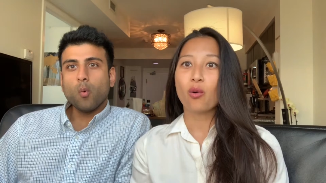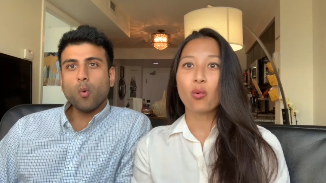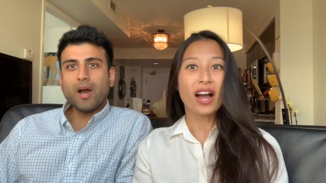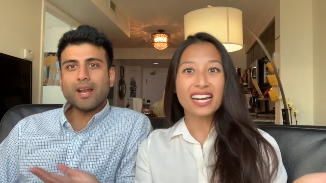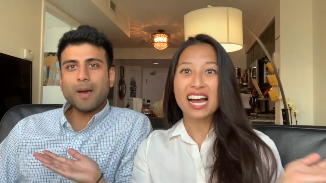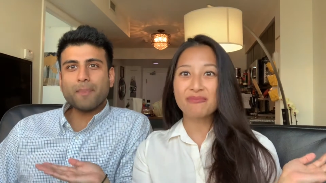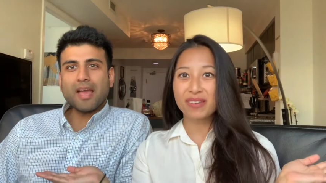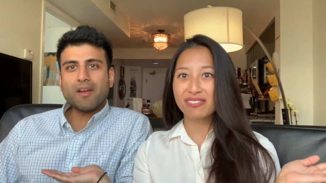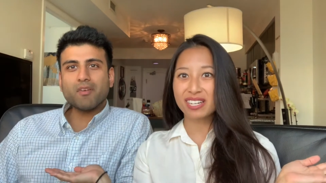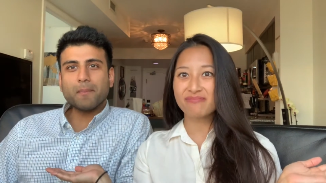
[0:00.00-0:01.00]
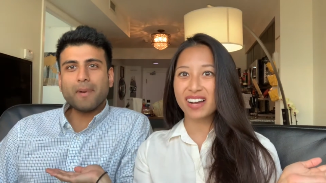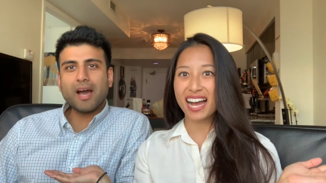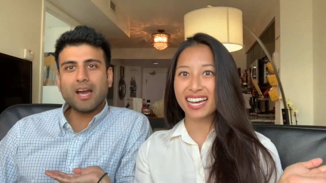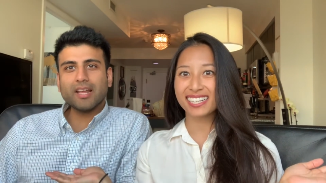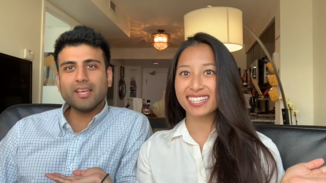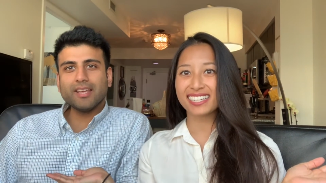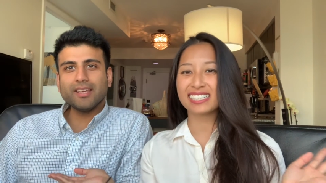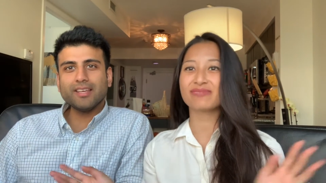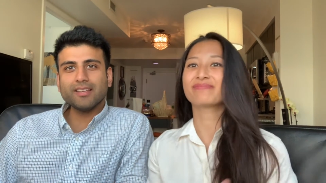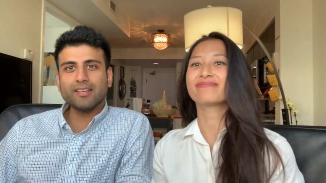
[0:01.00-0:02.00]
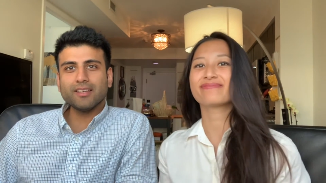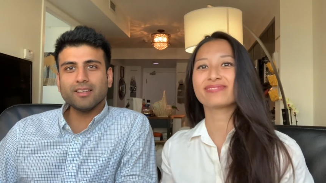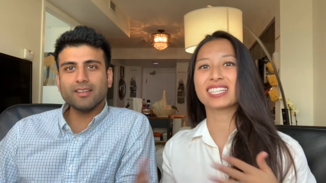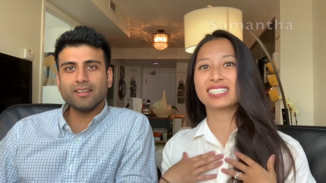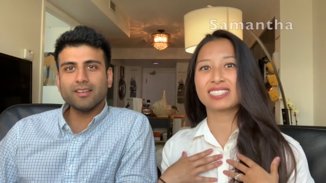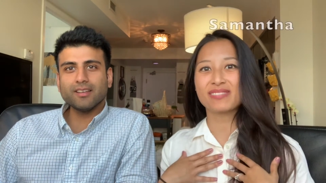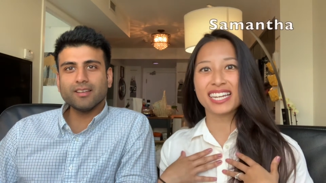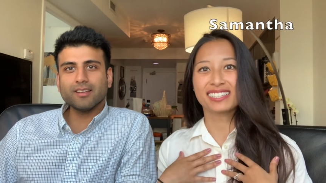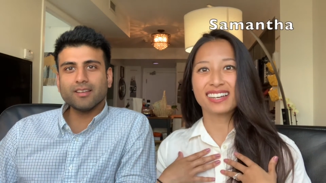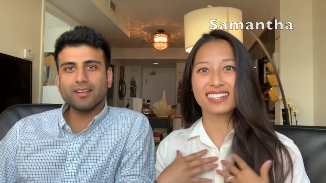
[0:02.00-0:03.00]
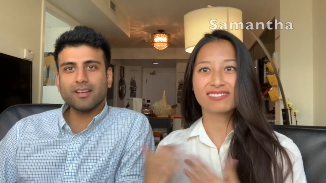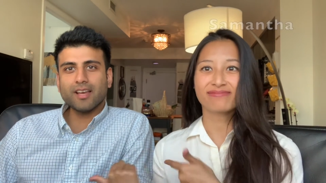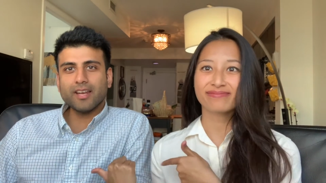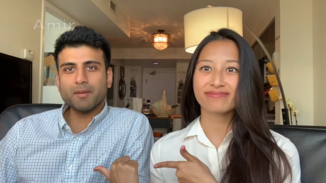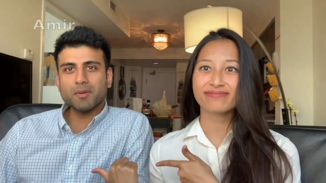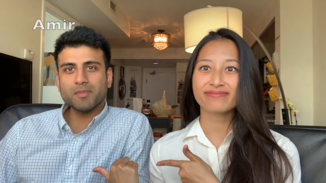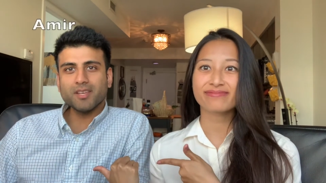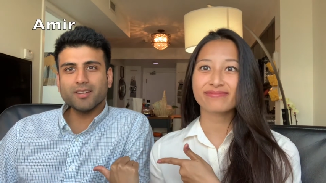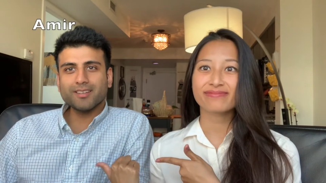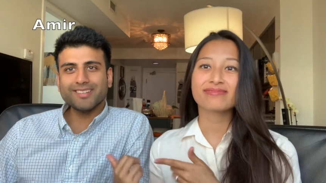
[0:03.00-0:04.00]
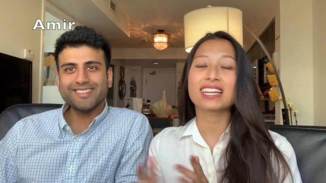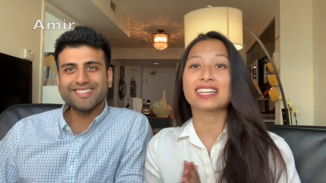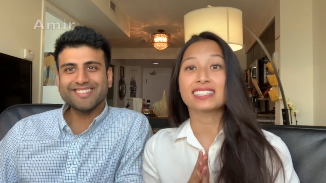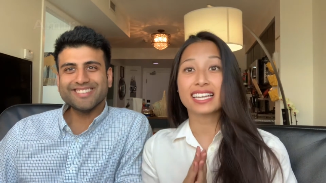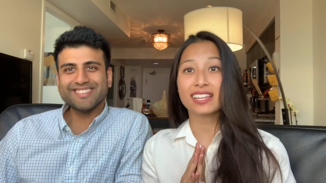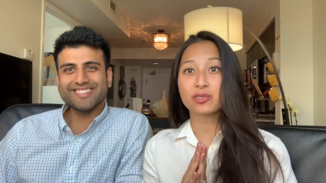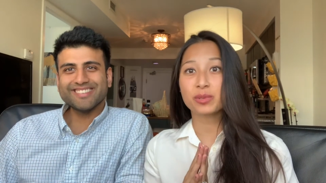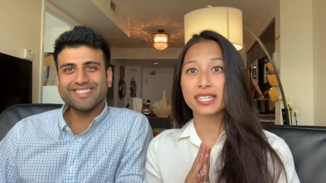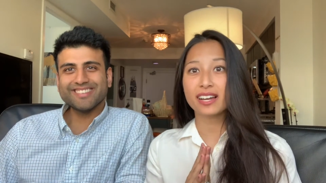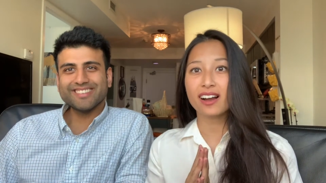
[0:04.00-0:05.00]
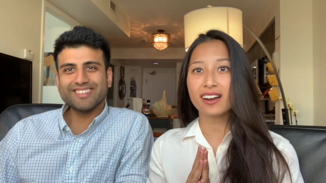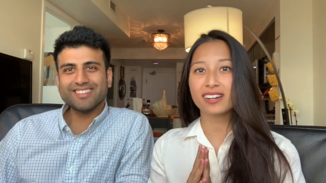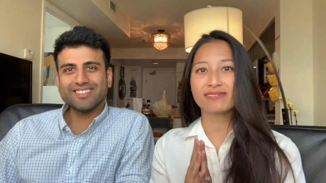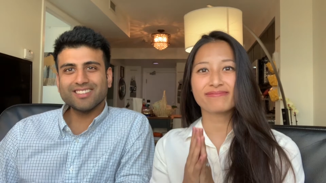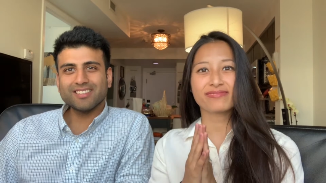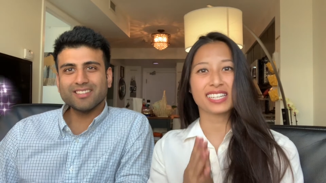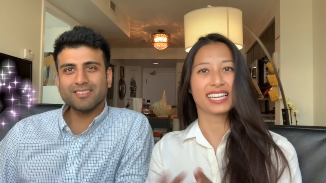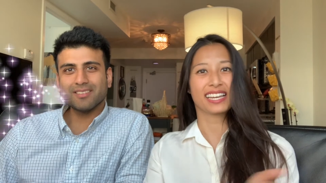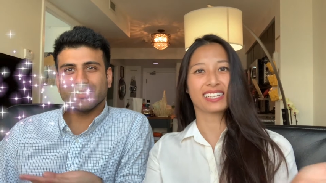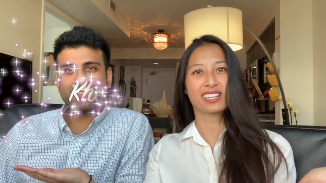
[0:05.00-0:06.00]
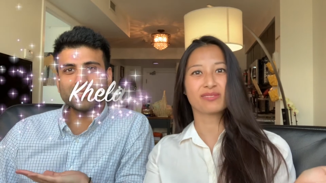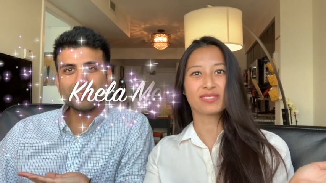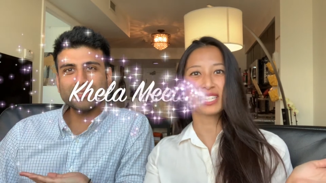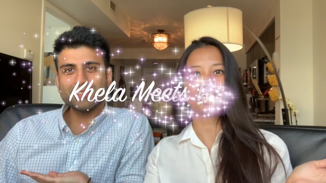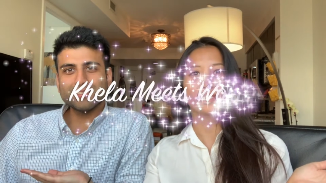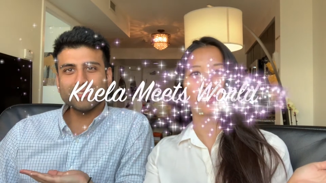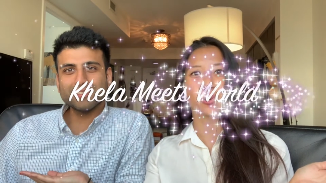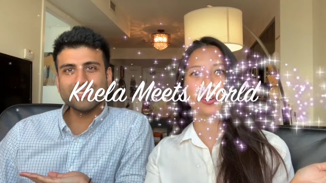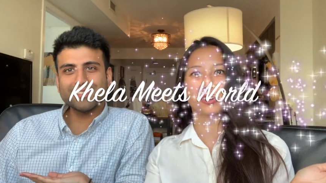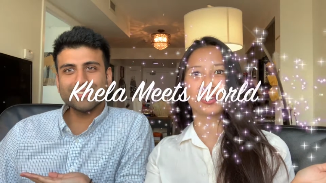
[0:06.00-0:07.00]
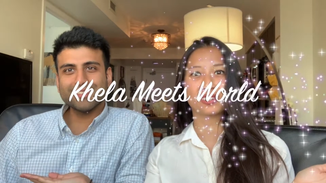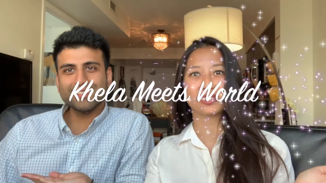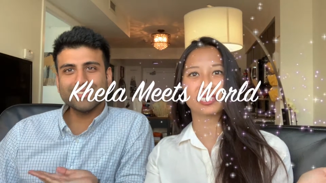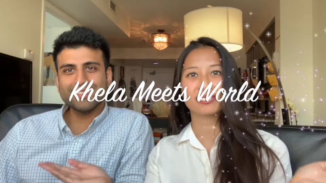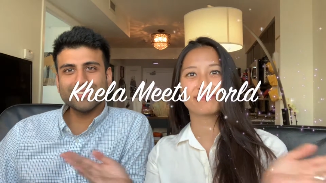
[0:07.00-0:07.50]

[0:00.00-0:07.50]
Speaker 1: What up, everybody?
Speaker 2: This is Samantha.
Speaker 1: And I'm Amir.
Speaker 2: And together we are Khela Meets World.